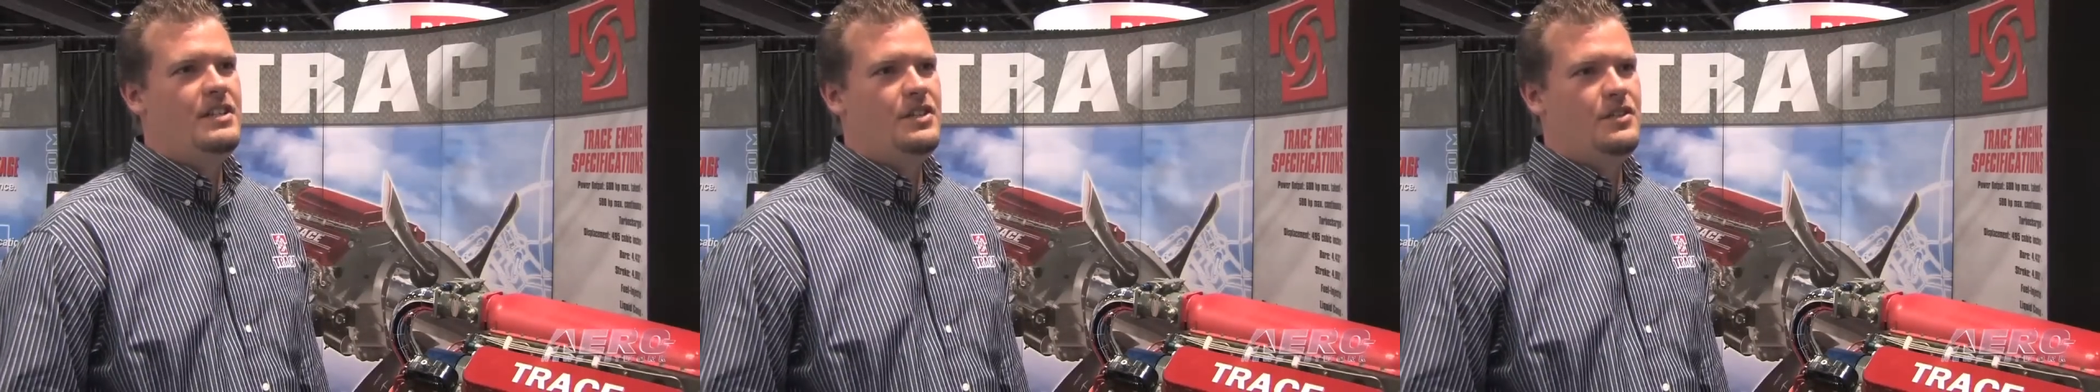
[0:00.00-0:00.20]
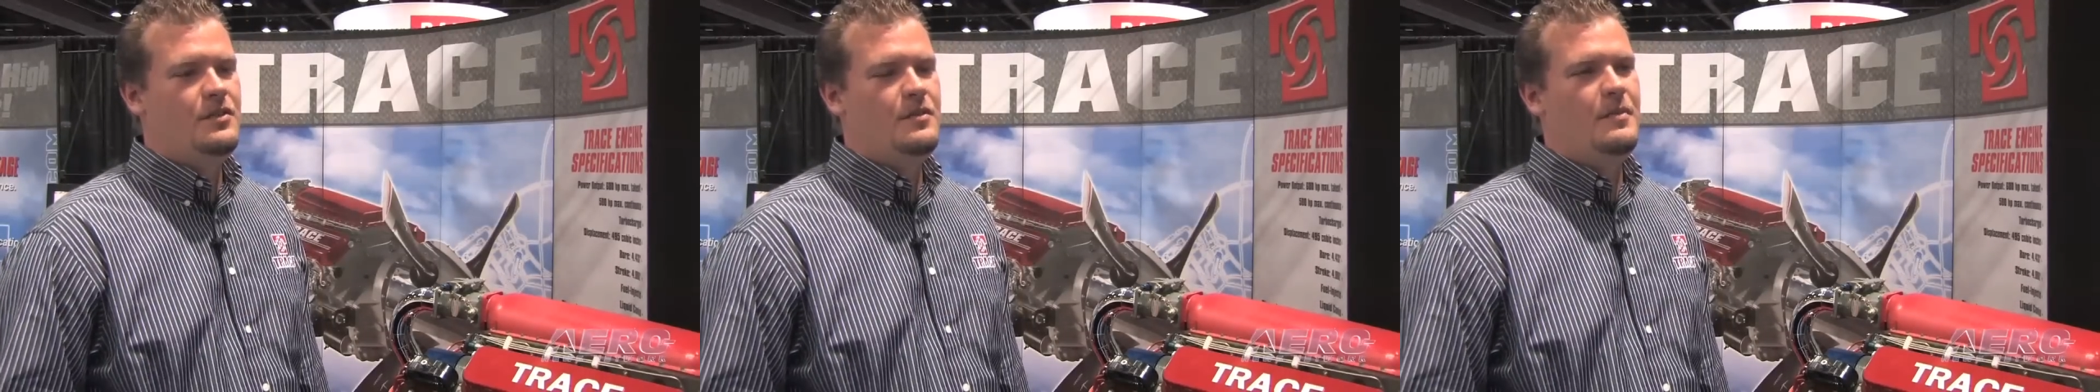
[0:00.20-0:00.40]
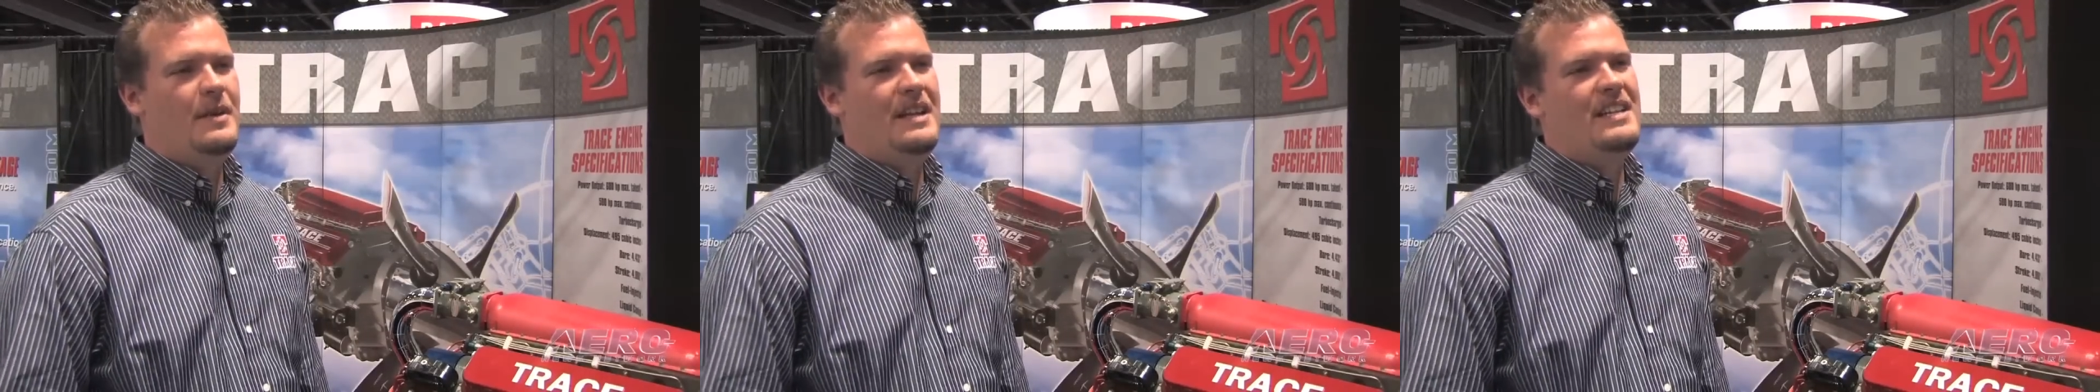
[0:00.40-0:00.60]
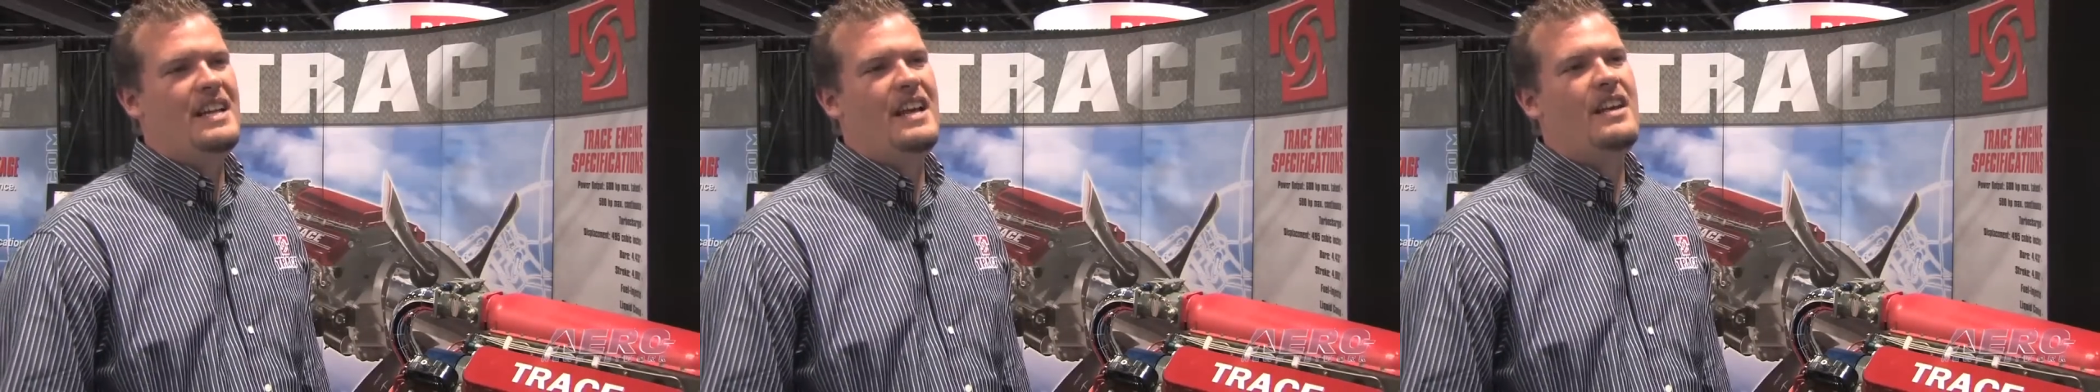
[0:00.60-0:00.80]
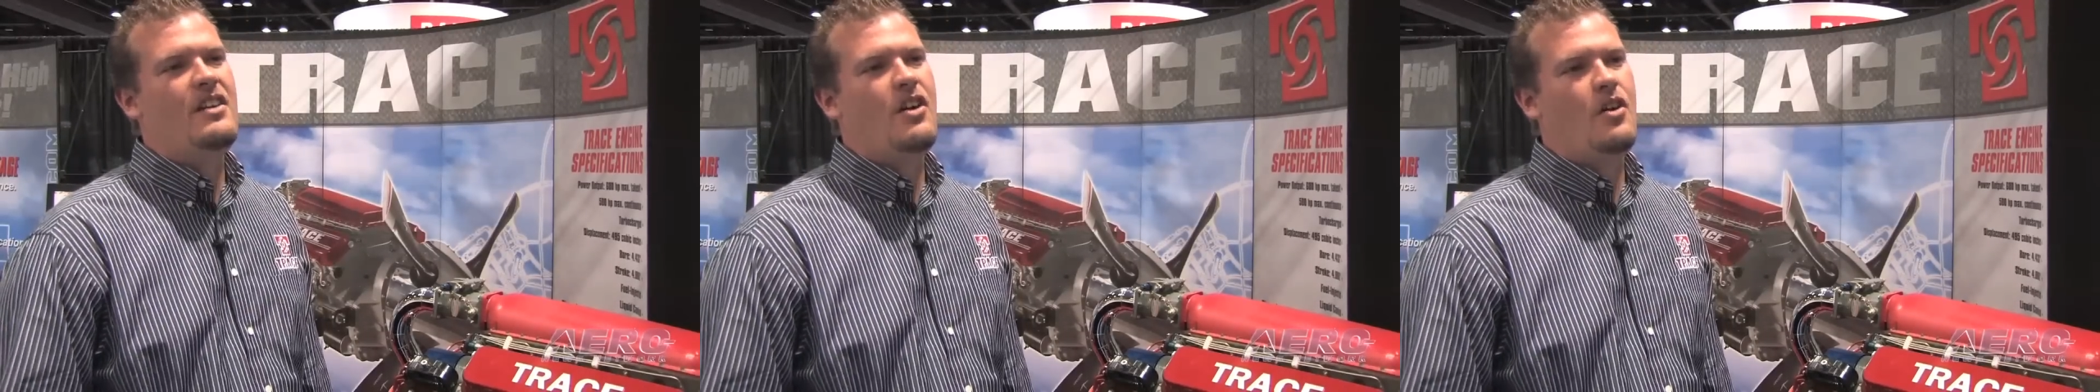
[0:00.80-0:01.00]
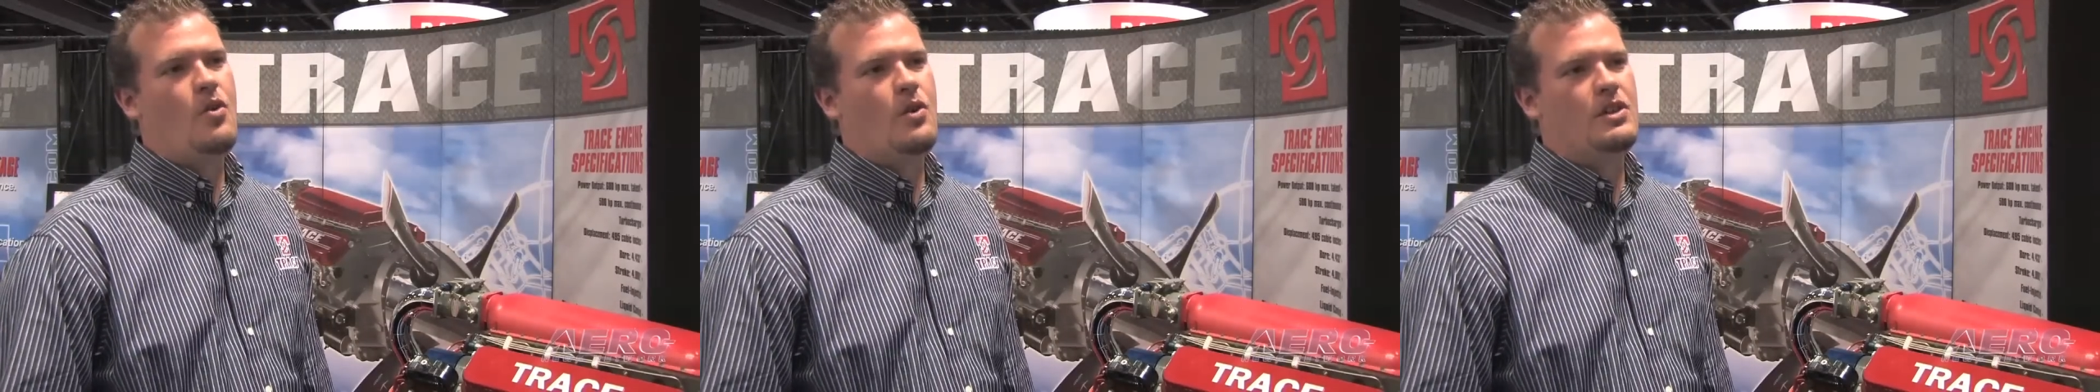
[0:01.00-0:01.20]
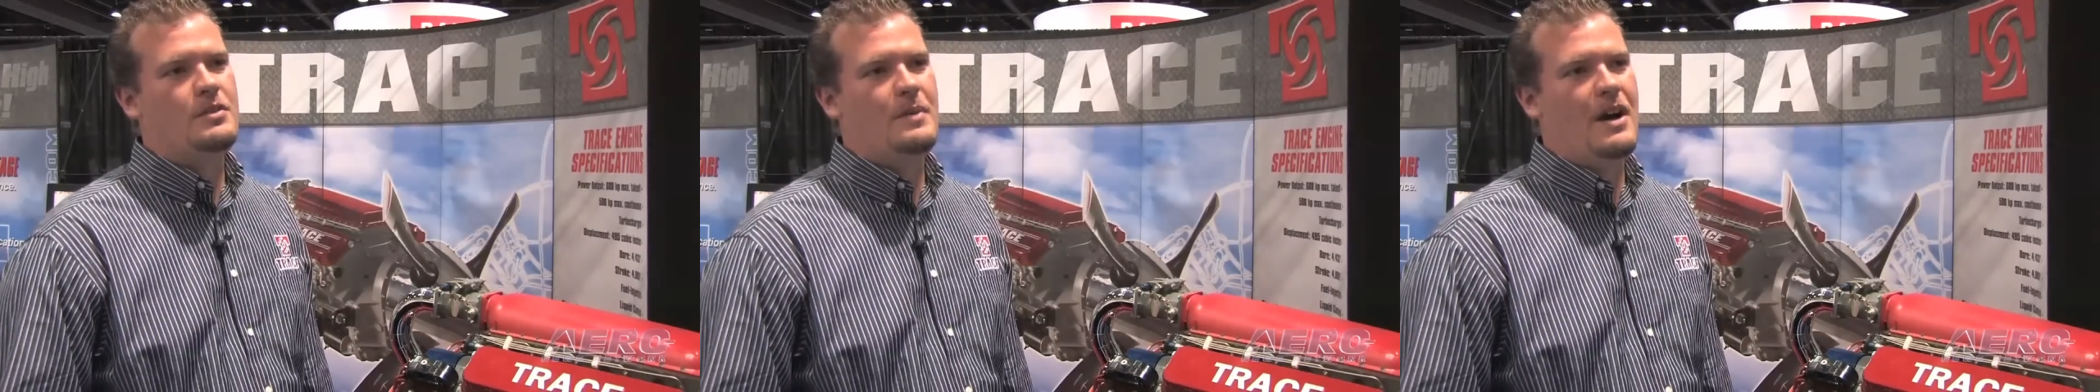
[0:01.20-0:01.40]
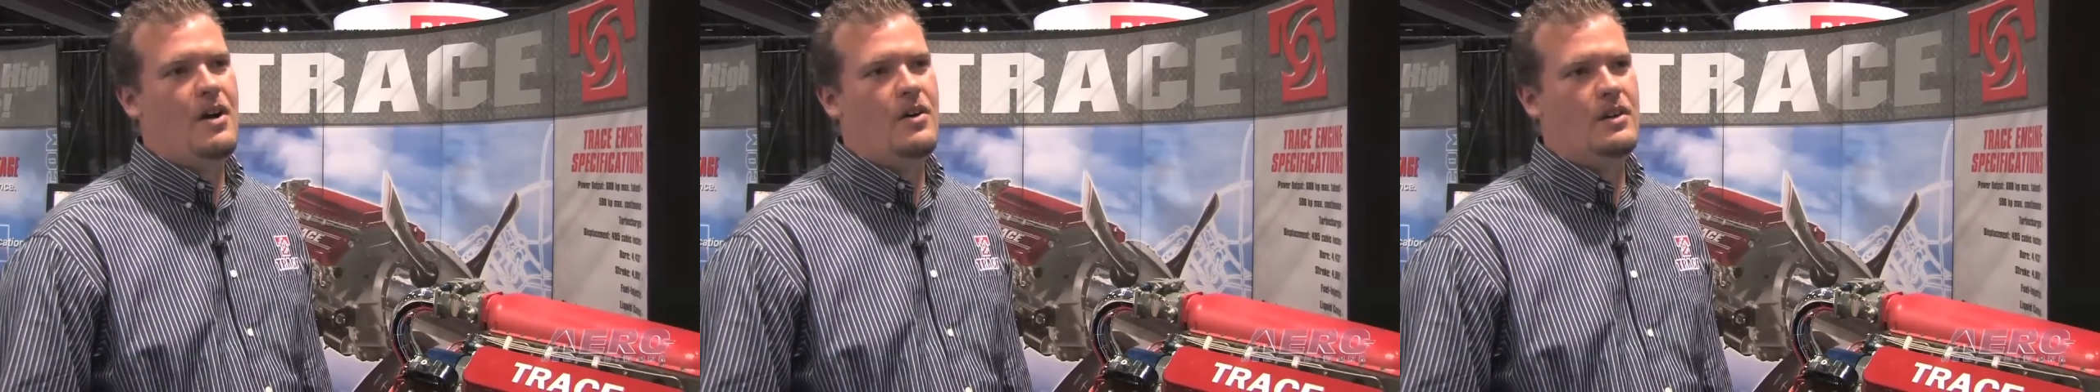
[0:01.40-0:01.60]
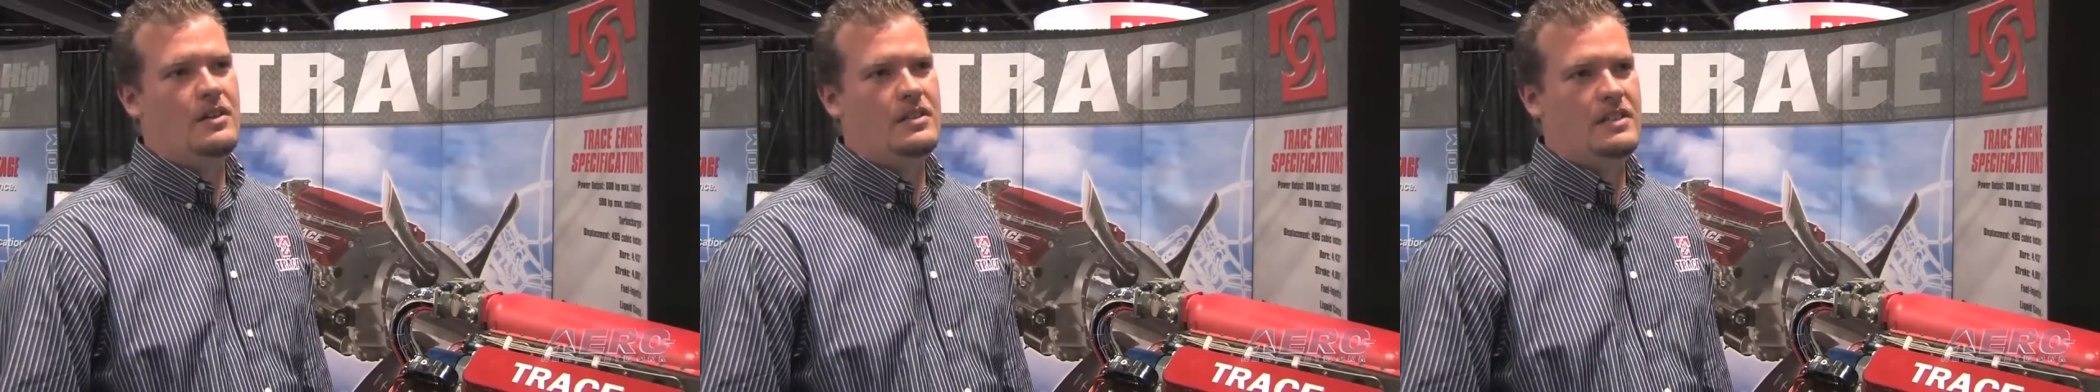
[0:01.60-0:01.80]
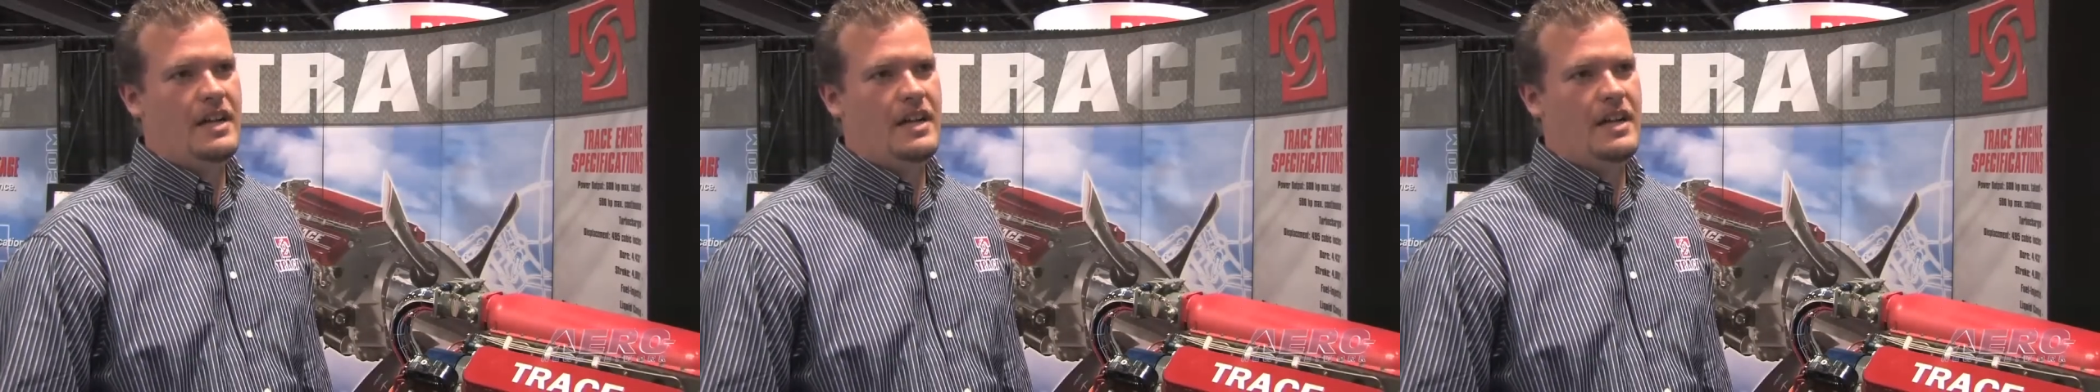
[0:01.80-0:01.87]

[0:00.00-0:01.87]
to maintain our horsepower